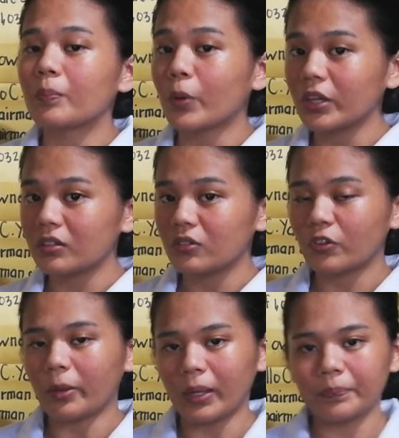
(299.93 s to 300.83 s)
portrait
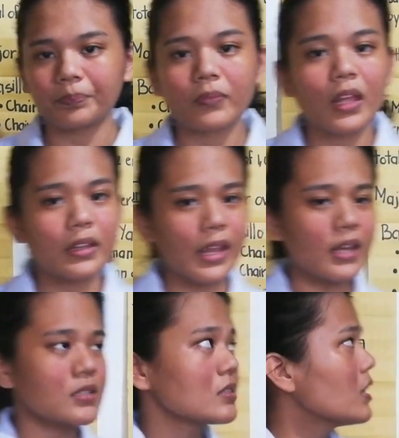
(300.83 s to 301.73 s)
format.
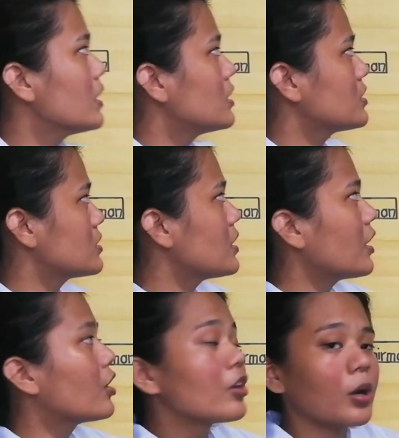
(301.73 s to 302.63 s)
Next is
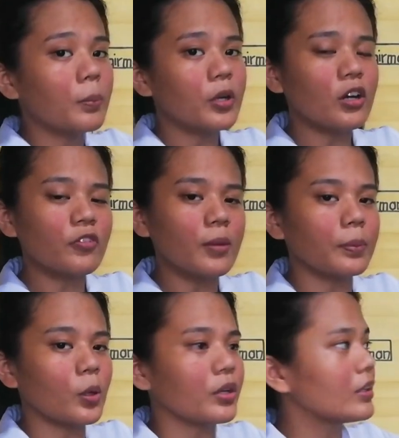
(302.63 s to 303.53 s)
their number of
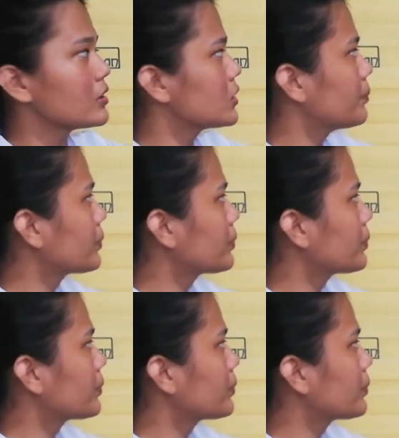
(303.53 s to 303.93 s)
employees.